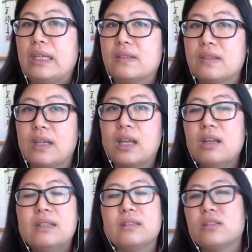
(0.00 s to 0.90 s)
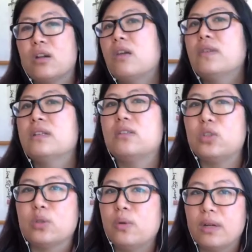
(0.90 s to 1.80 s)
It's like discovering the
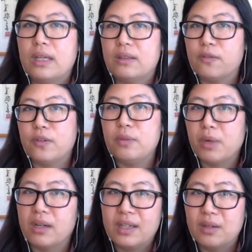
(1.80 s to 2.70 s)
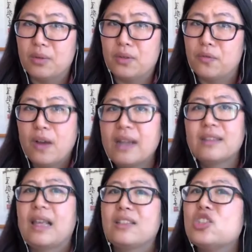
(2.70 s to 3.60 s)
joy in flea market when you find
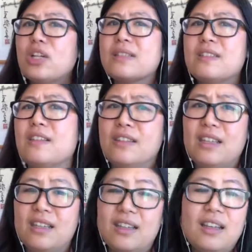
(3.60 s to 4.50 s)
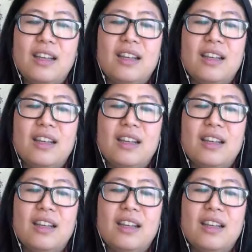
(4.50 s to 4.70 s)
like just the thing.